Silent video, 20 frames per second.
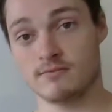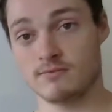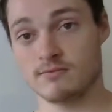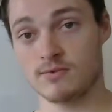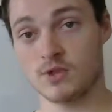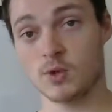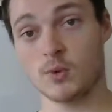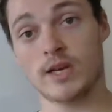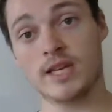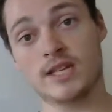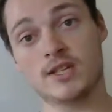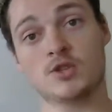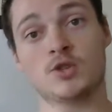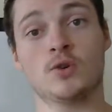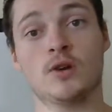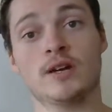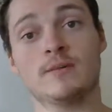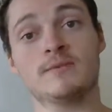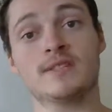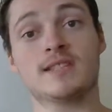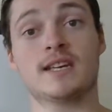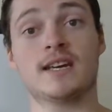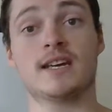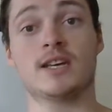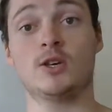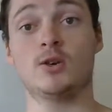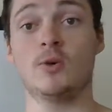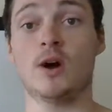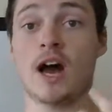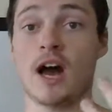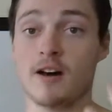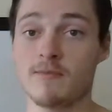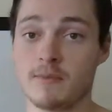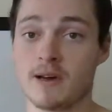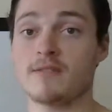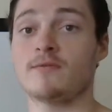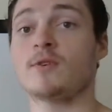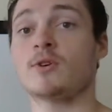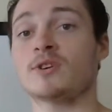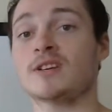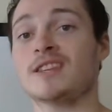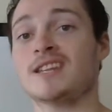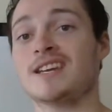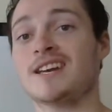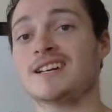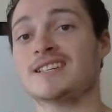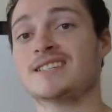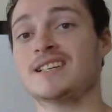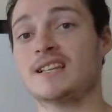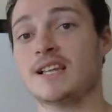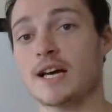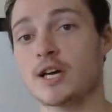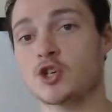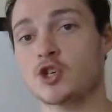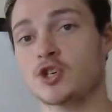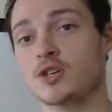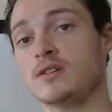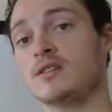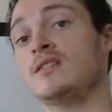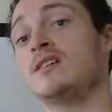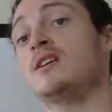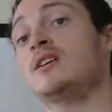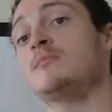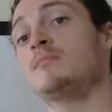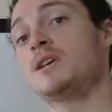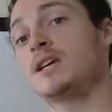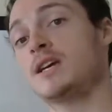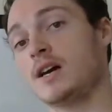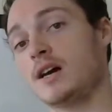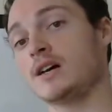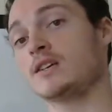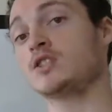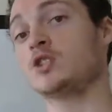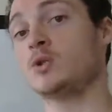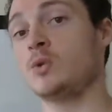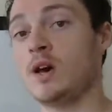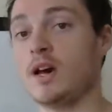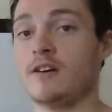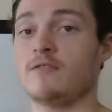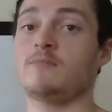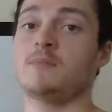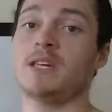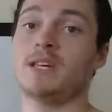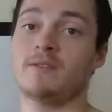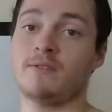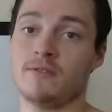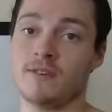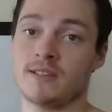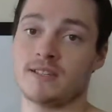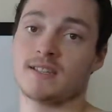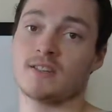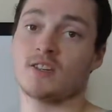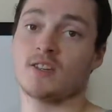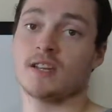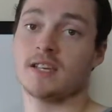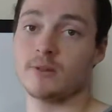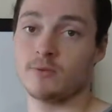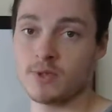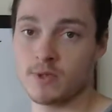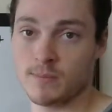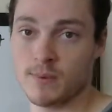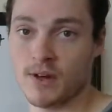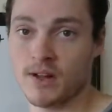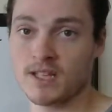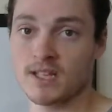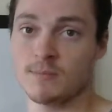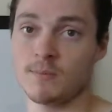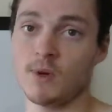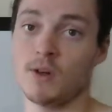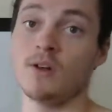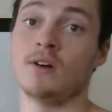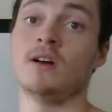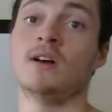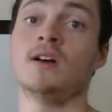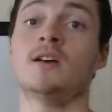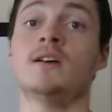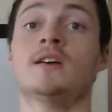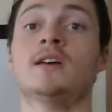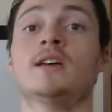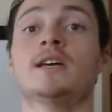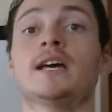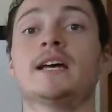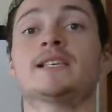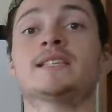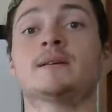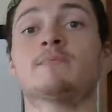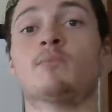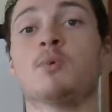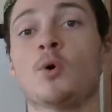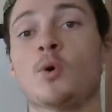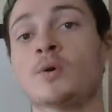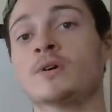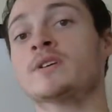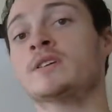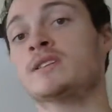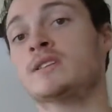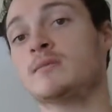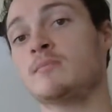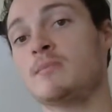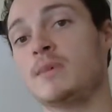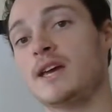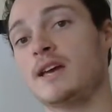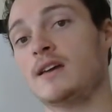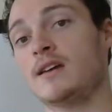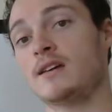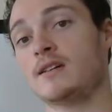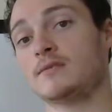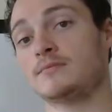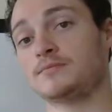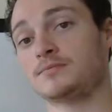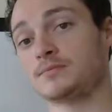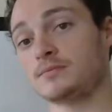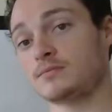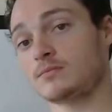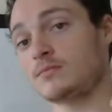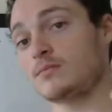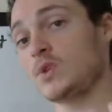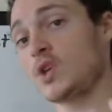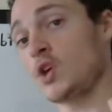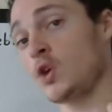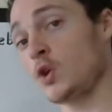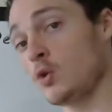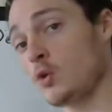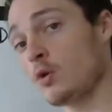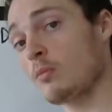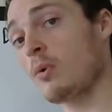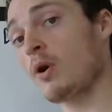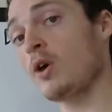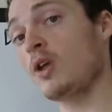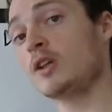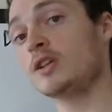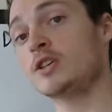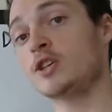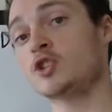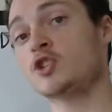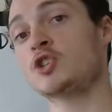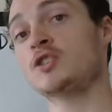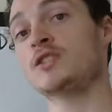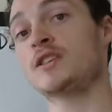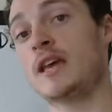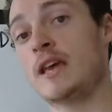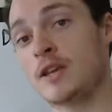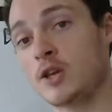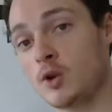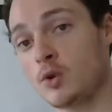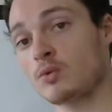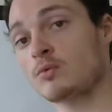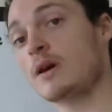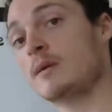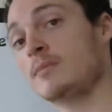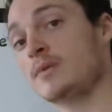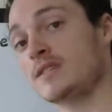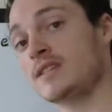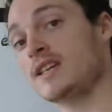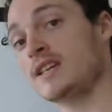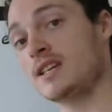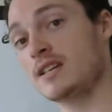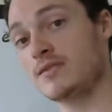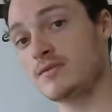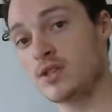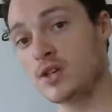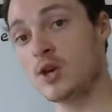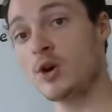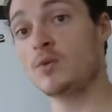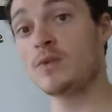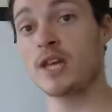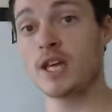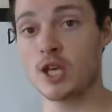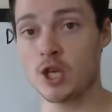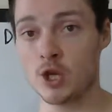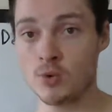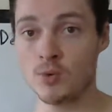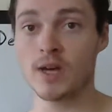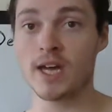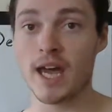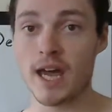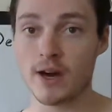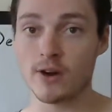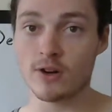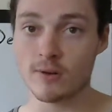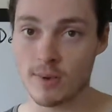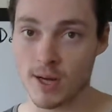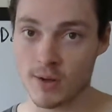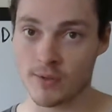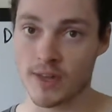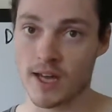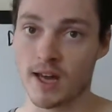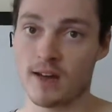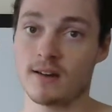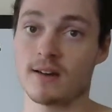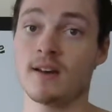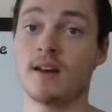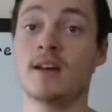tweeted to him saying, "You have my vote in the next election because you have been fiscally responsible." It's important to make your politicians and your representatives know that you care about that.